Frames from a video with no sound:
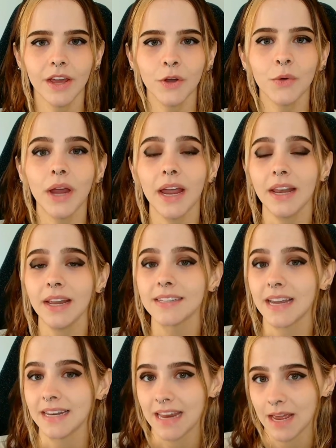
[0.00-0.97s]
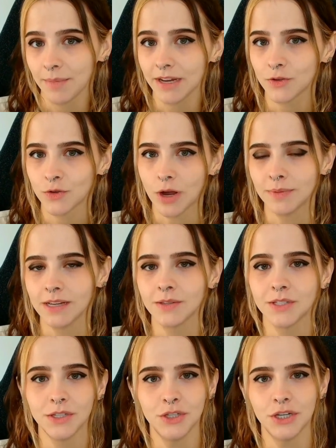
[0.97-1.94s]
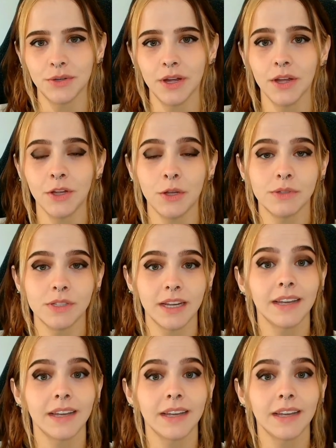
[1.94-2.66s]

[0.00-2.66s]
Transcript: Creating dynamic dropdowns in Jira using